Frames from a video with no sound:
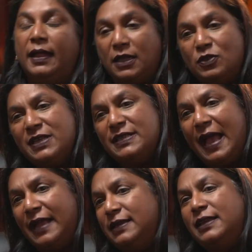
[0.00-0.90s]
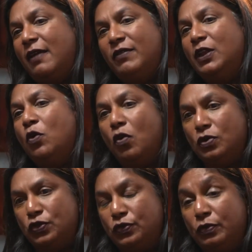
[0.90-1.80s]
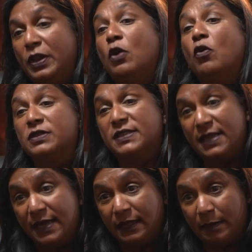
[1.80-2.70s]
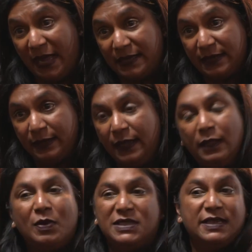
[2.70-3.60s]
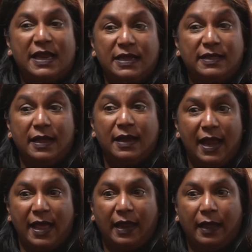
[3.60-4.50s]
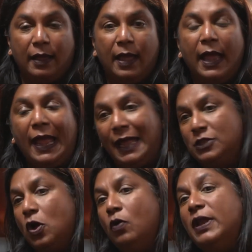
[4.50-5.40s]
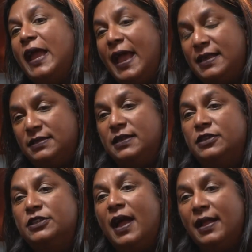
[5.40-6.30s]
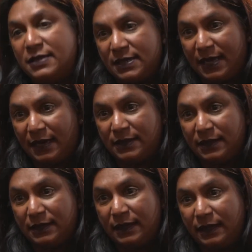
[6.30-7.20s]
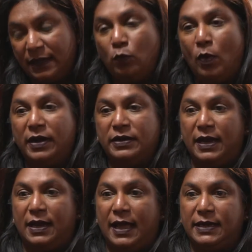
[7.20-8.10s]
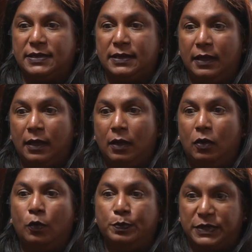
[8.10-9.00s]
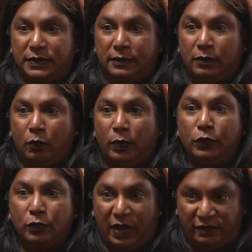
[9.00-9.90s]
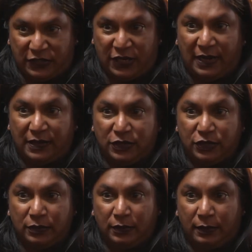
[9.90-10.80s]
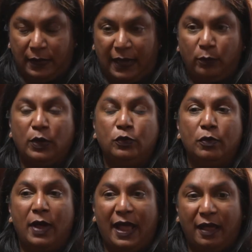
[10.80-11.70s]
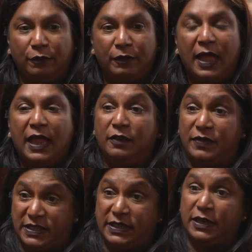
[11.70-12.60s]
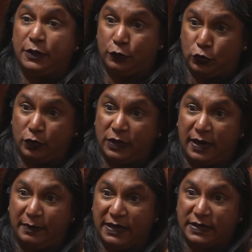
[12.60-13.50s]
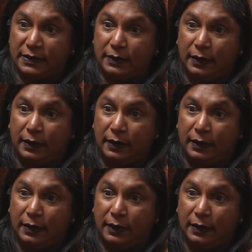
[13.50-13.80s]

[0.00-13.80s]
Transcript: And that's why I say I didn't have any cause to reconsider the matter. There wasn't anything glaring. It's only as the trial started that one realized, oops, we do have a challenge and we do have investigative shortcomings,